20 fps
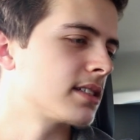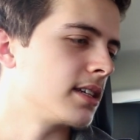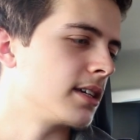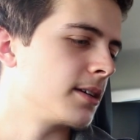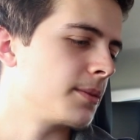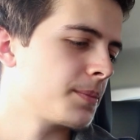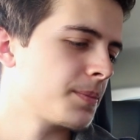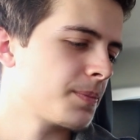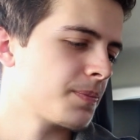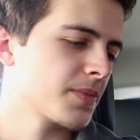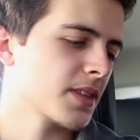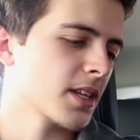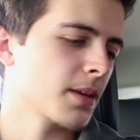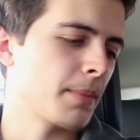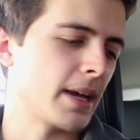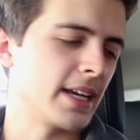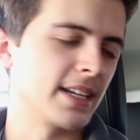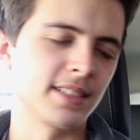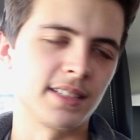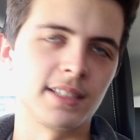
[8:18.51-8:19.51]
it
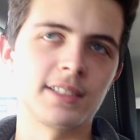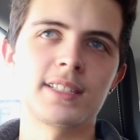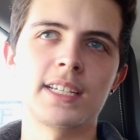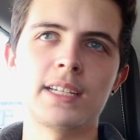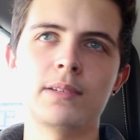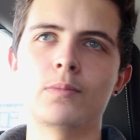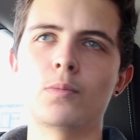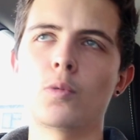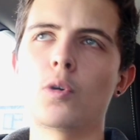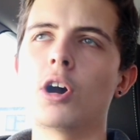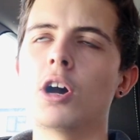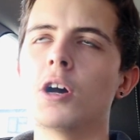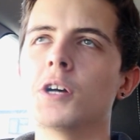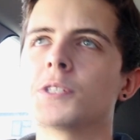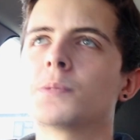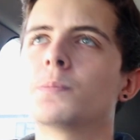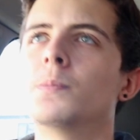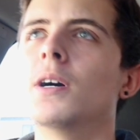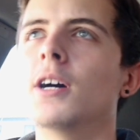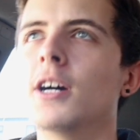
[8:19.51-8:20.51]
seem
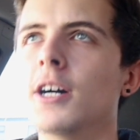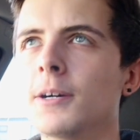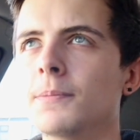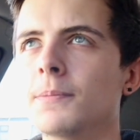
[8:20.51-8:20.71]
worse. But